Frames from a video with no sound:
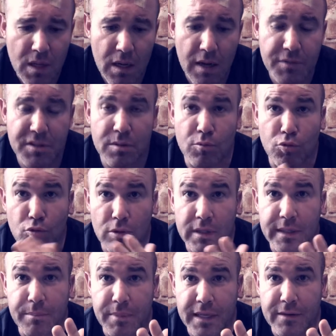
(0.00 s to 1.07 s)
of some
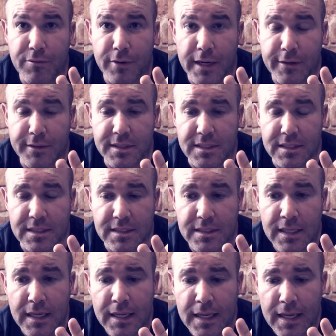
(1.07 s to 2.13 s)
really big fragrances,
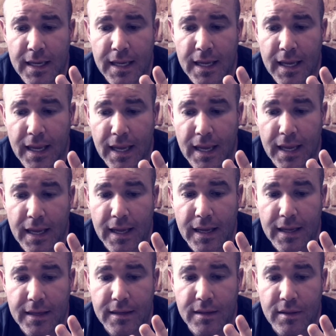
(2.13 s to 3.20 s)

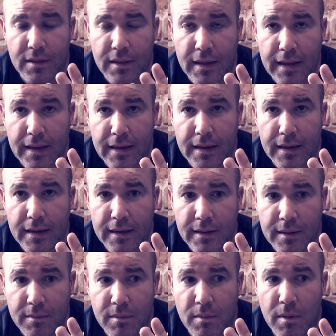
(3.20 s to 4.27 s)
and
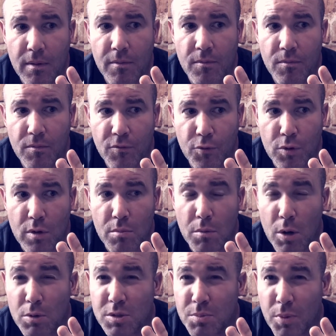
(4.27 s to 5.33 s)
they, for the
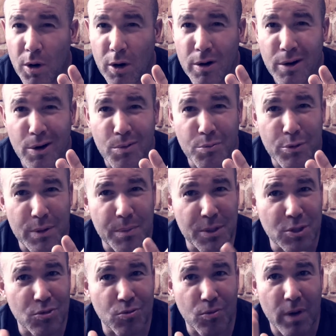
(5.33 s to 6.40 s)
most part, are pretty
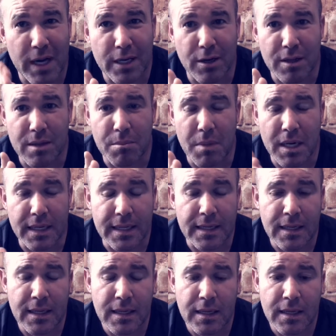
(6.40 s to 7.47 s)
much right on the money.
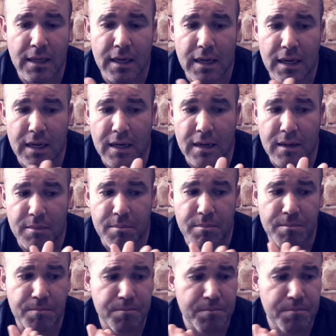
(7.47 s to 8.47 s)
Um,